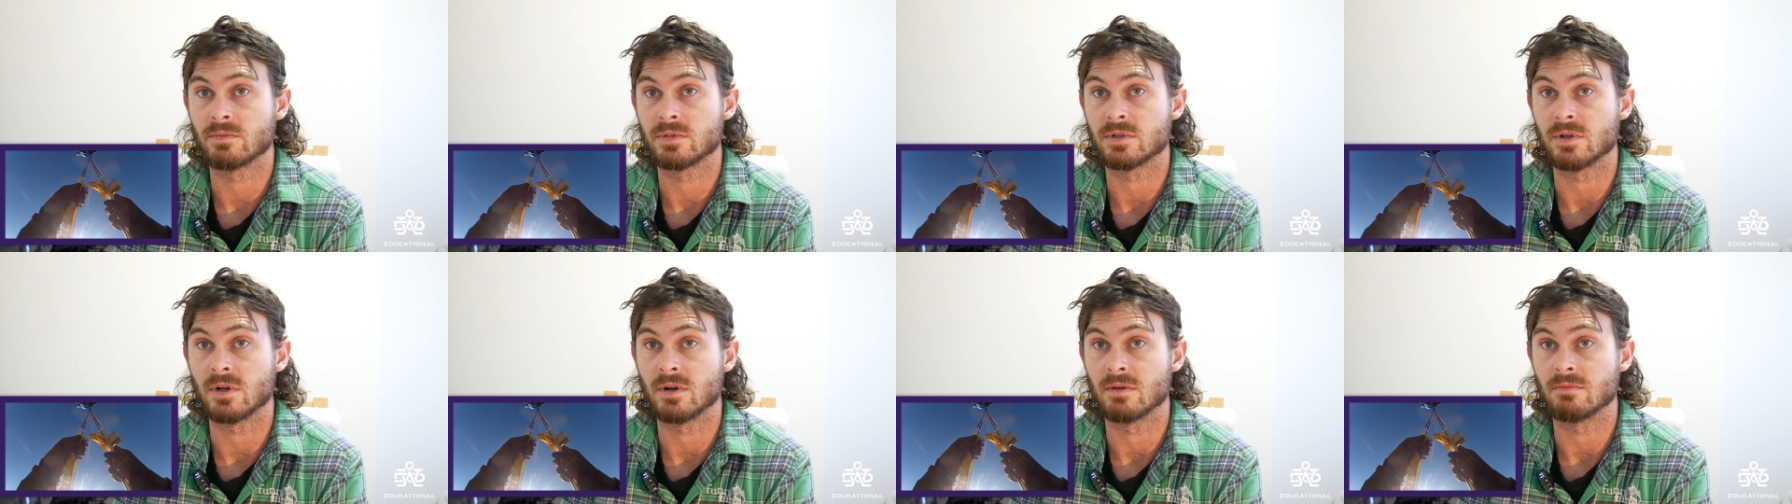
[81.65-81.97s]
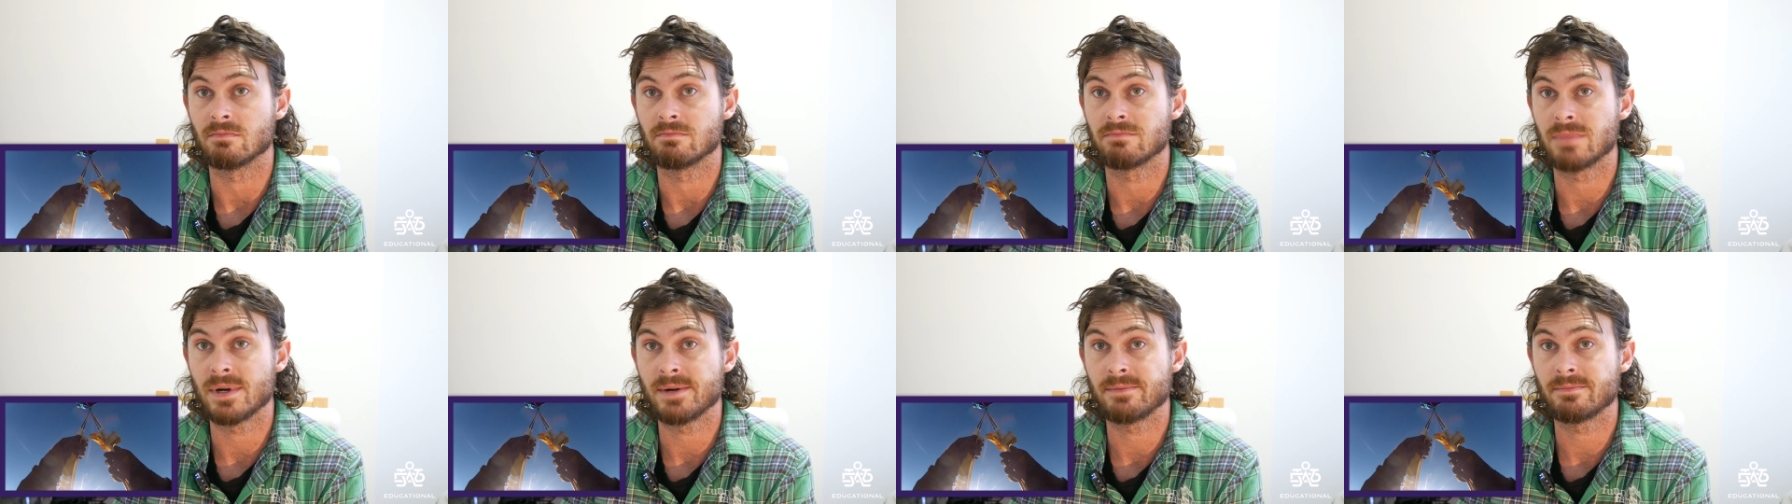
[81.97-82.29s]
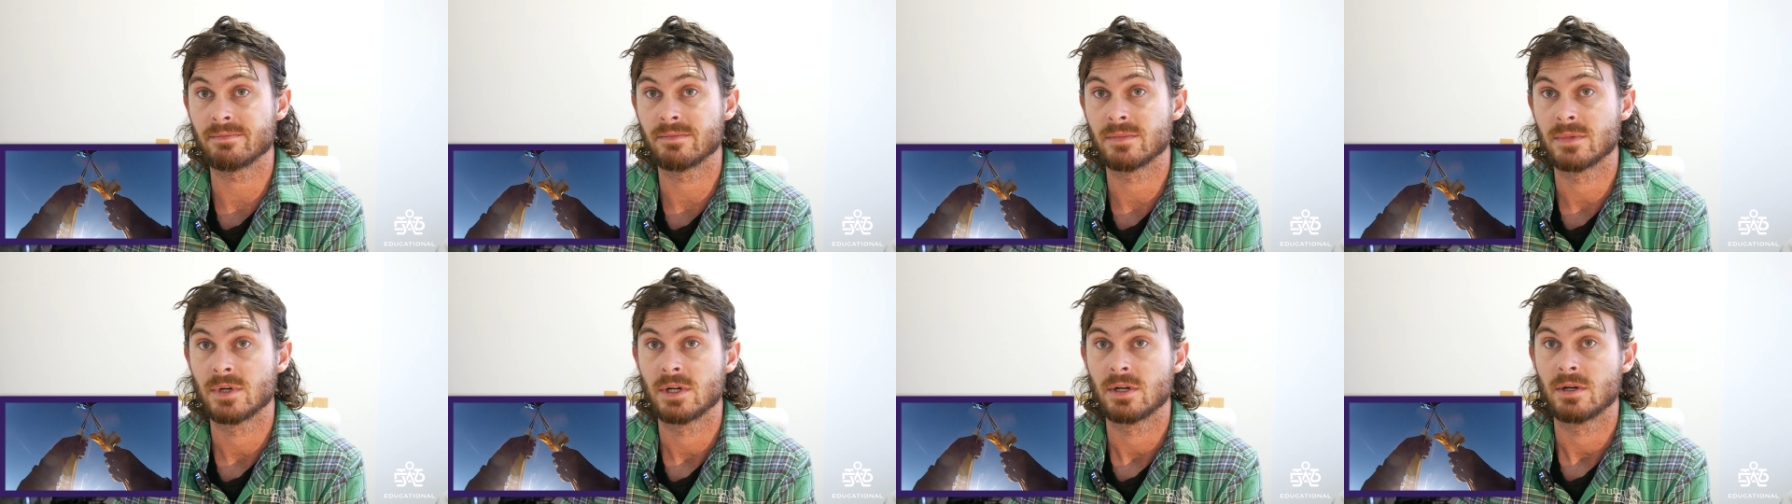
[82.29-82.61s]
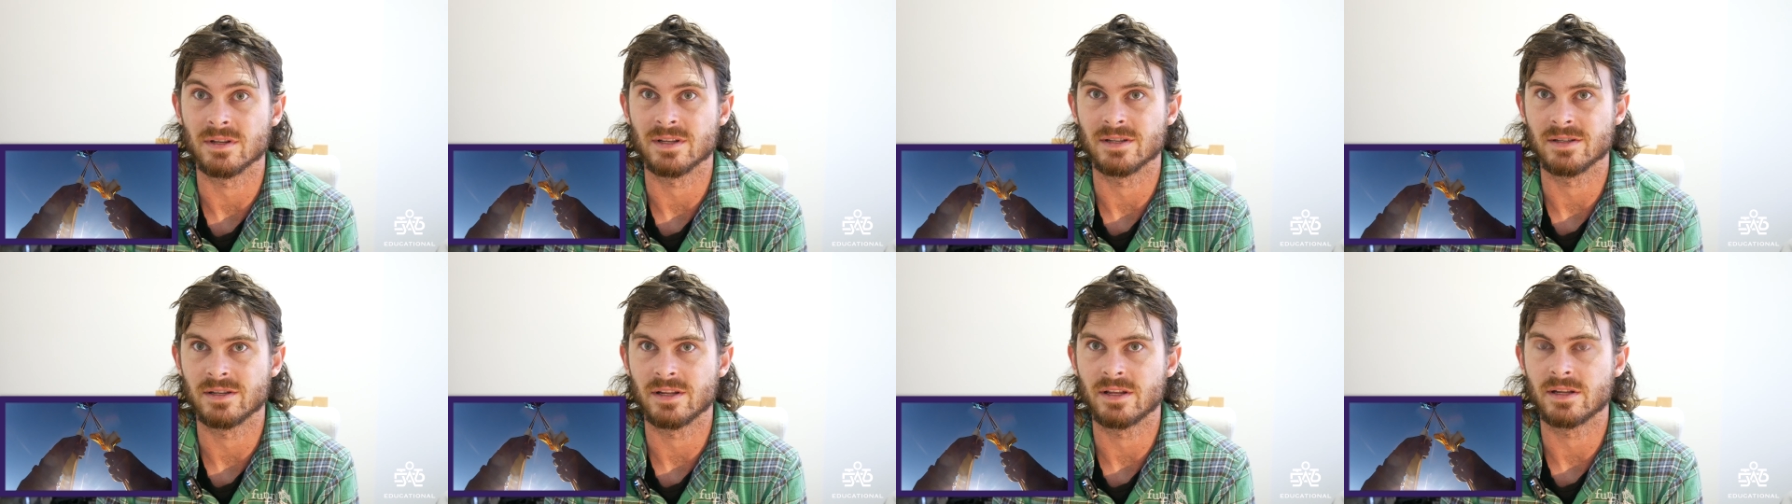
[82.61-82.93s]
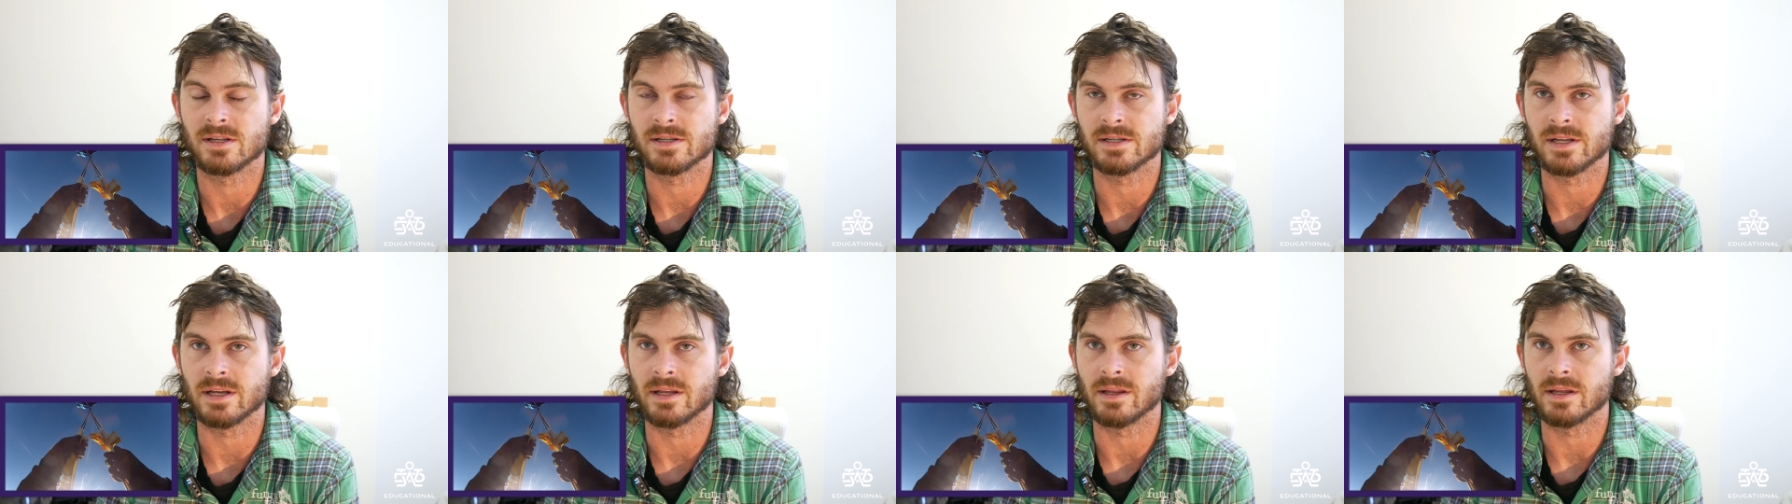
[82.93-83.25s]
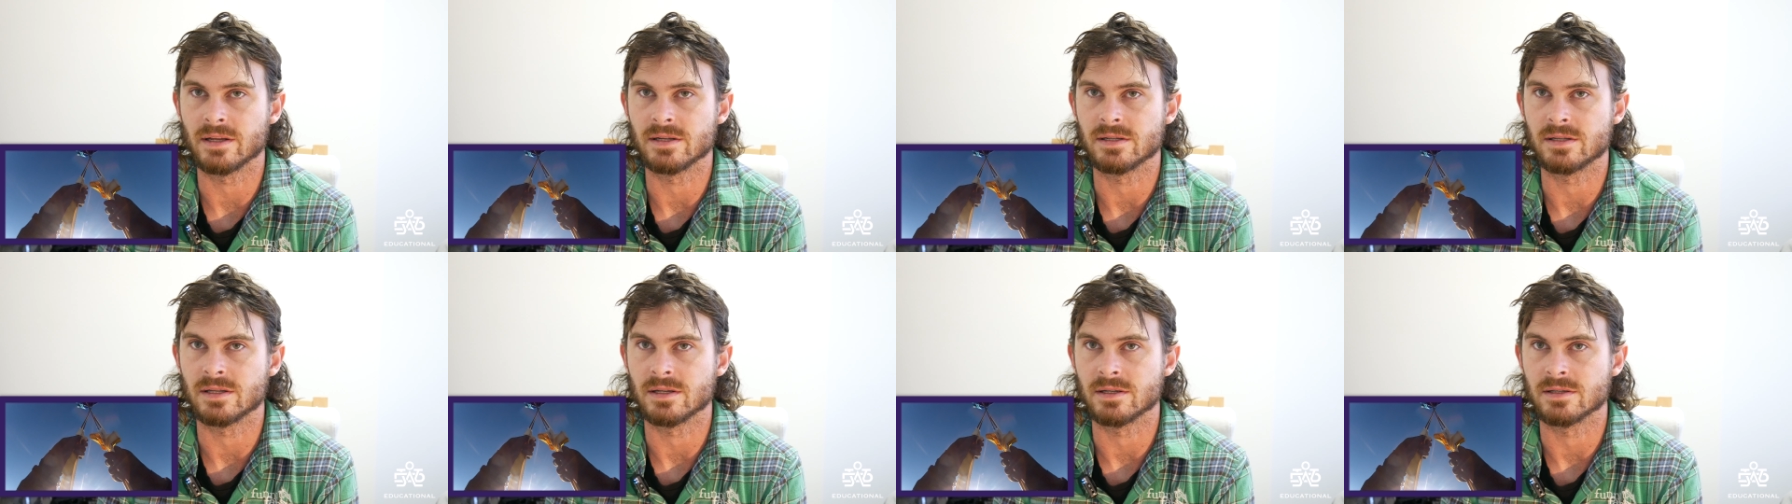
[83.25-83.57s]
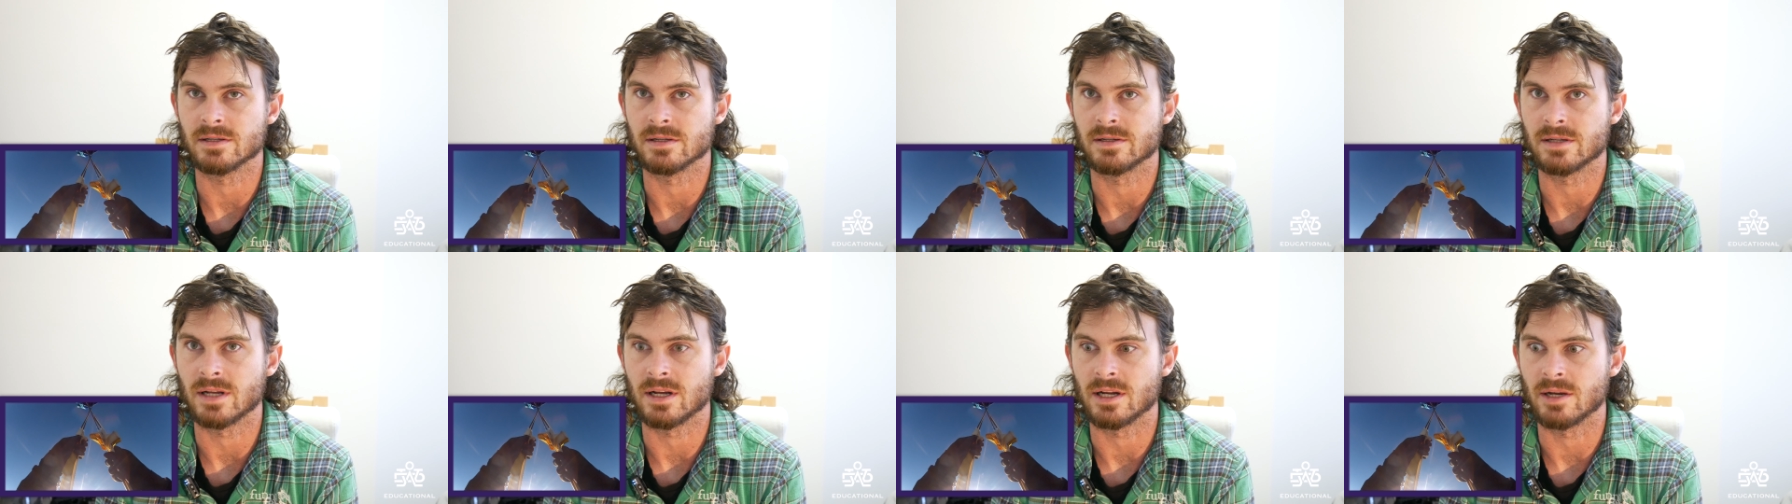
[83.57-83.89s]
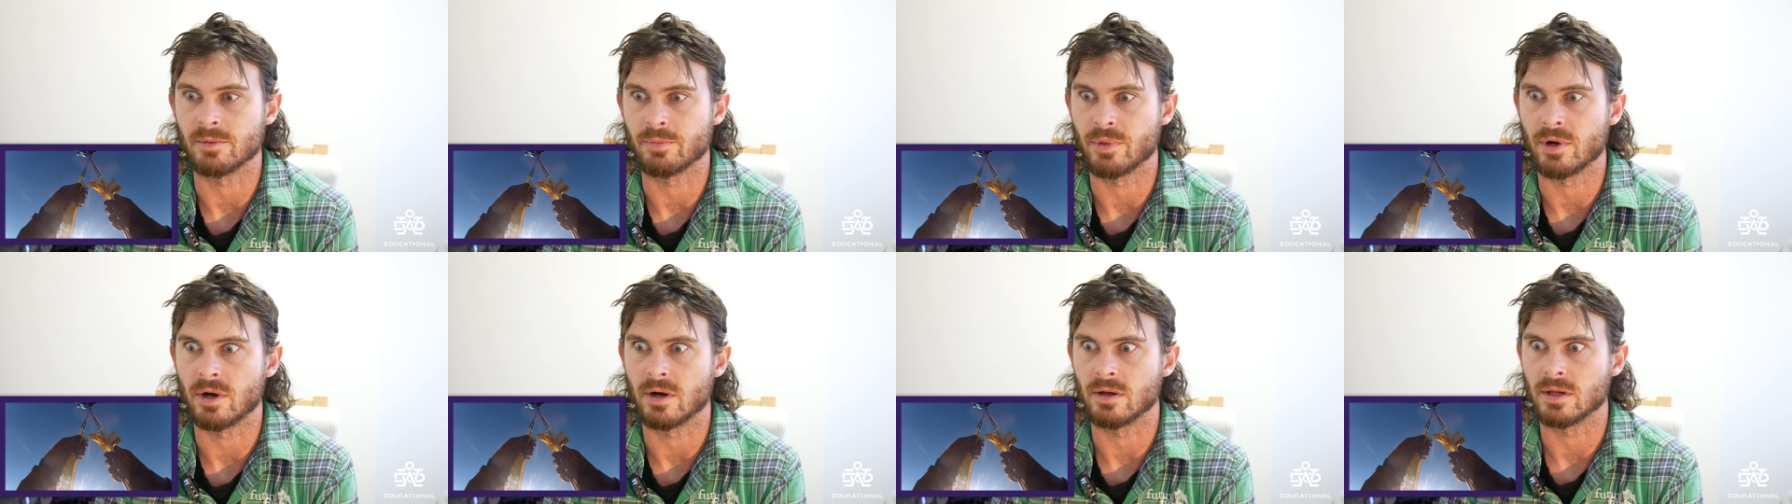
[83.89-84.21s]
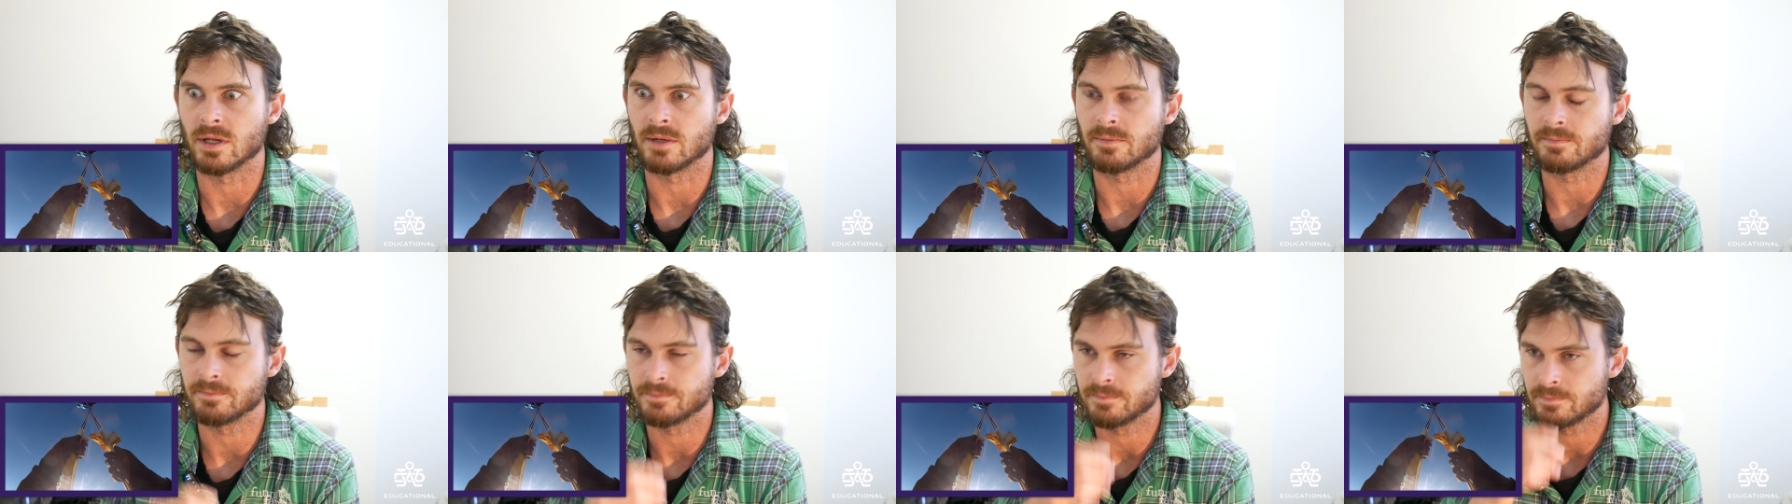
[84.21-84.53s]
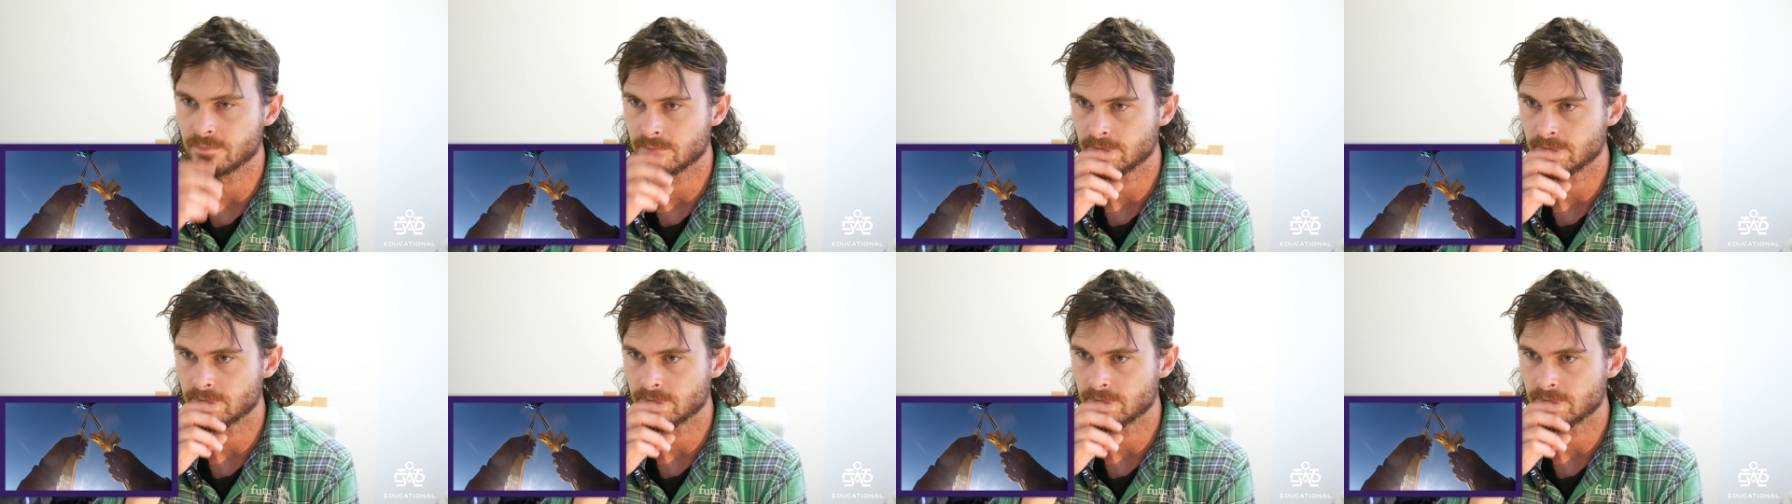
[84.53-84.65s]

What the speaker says: So you can see these things are starting to pile up.